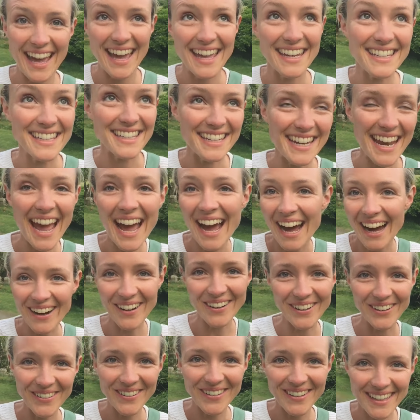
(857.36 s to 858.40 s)
And
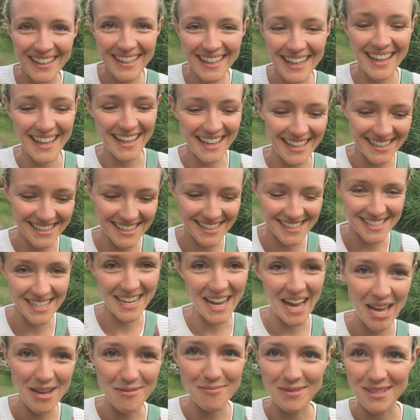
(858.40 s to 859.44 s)
now it's
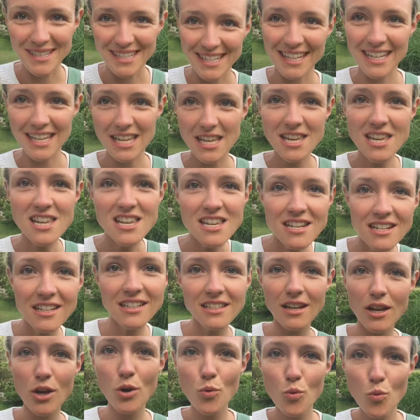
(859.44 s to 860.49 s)
time to eat.
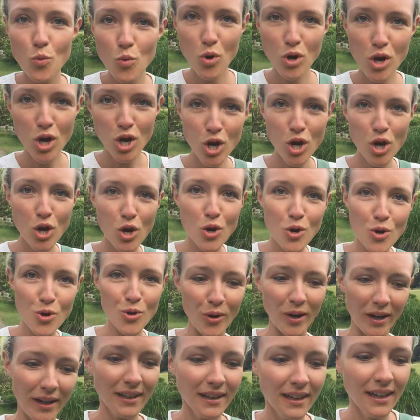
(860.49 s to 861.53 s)

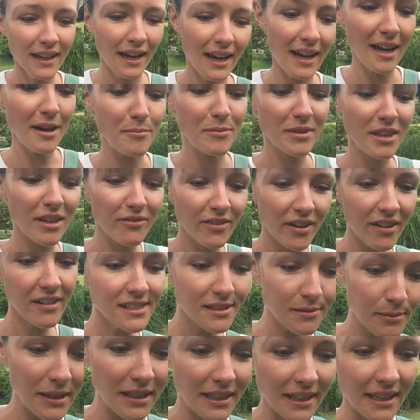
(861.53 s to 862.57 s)
Woohoo! They're very
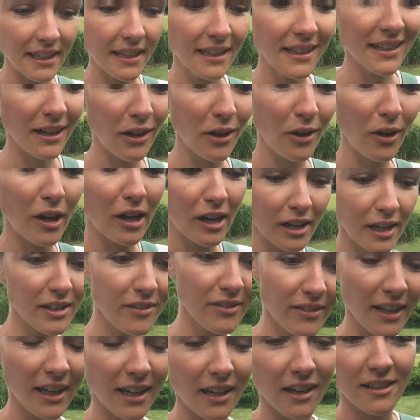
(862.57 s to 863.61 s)
sweetly
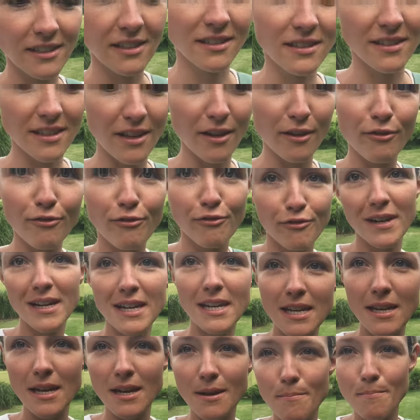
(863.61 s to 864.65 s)
giving us a
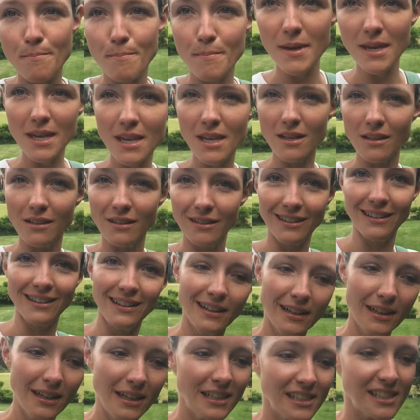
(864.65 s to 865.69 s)
free meal
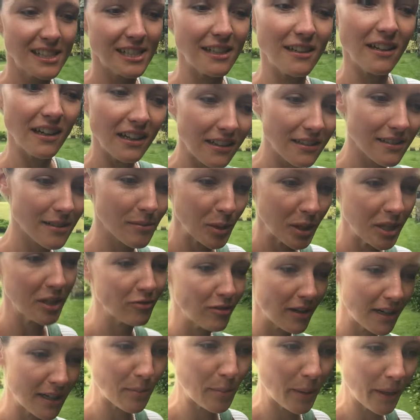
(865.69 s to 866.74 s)
tonight, because I'm going to write